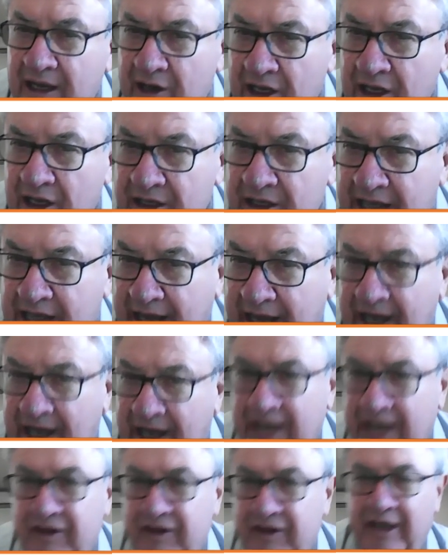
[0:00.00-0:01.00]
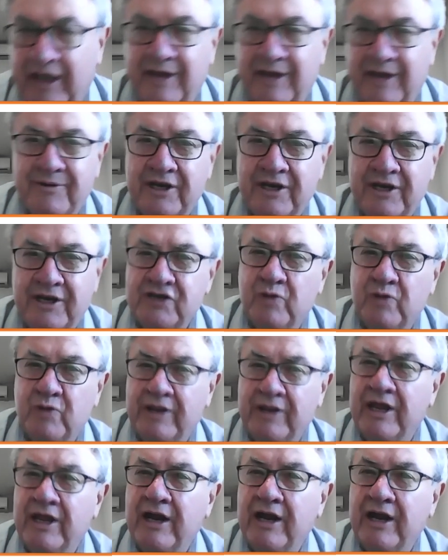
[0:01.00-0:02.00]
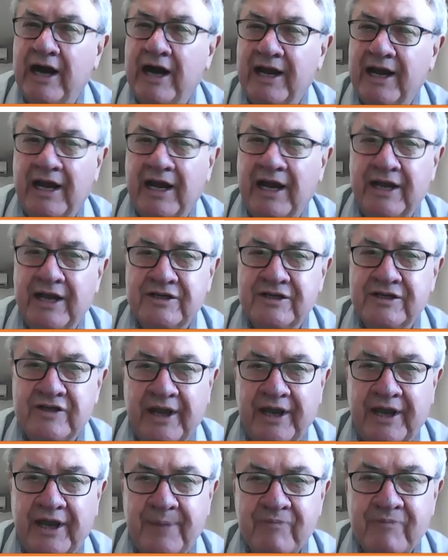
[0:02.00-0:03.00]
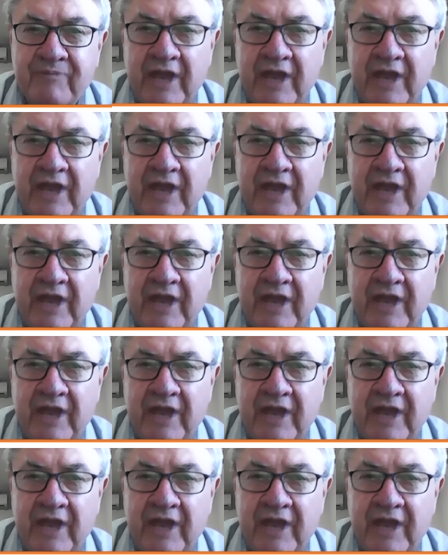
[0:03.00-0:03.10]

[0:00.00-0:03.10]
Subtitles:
diuretic is what the guidelines say.